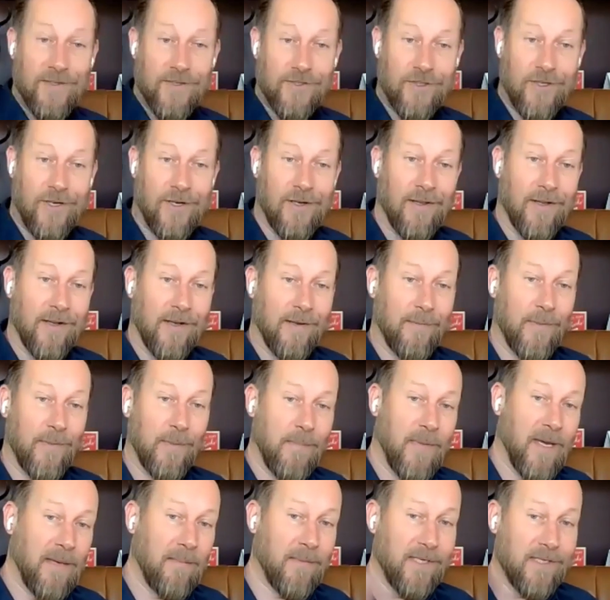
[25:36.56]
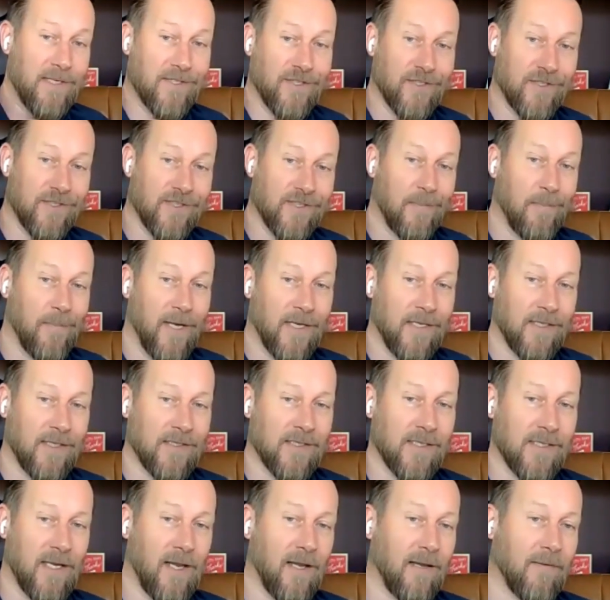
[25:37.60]
struggling it, but maybe it's just their
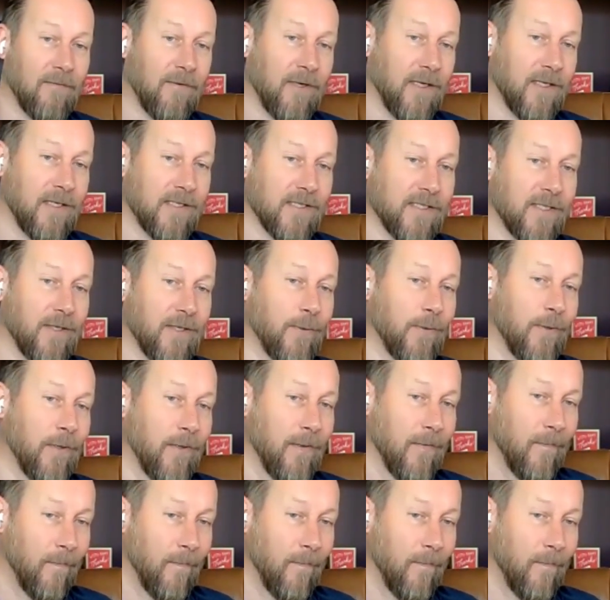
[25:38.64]
mindset, right? So